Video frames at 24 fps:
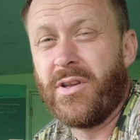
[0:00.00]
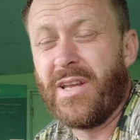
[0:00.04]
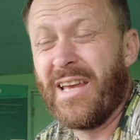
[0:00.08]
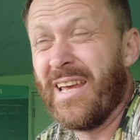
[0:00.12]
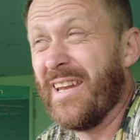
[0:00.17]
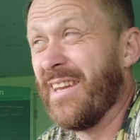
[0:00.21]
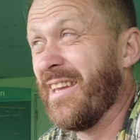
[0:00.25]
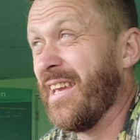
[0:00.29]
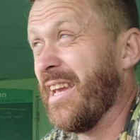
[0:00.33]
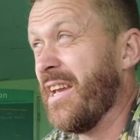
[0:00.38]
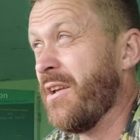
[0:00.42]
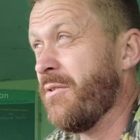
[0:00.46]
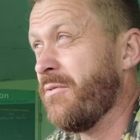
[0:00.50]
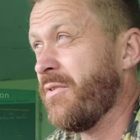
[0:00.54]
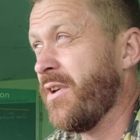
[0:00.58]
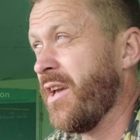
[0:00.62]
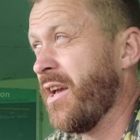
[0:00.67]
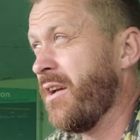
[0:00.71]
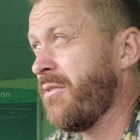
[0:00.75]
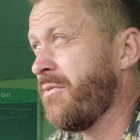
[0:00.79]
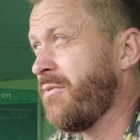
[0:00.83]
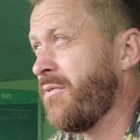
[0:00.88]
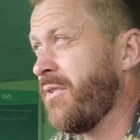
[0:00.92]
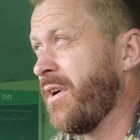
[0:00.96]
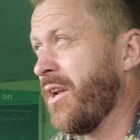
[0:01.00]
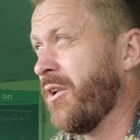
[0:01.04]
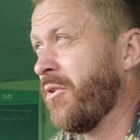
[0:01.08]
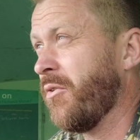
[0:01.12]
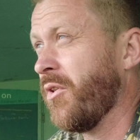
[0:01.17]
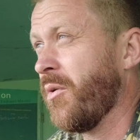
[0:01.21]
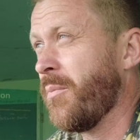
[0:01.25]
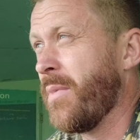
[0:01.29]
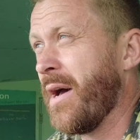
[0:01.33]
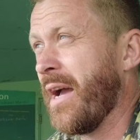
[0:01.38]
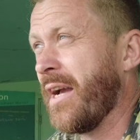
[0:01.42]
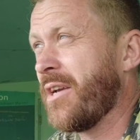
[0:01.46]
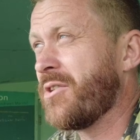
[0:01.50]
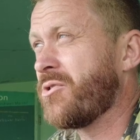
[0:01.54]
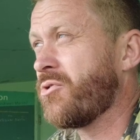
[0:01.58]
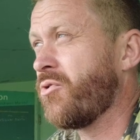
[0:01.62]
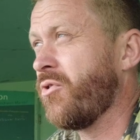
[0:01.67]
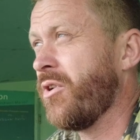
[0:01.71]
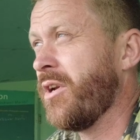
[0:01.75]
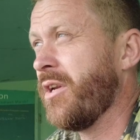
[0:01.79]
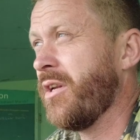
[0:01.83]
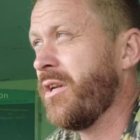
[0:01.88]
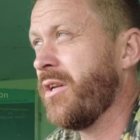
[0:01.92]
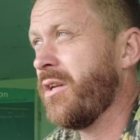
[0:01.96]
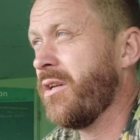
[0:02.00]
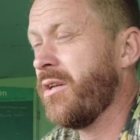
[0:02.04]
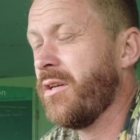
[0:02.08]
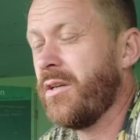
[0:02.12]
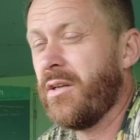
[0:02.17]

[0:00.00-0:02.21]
in the EVF and on the back screen,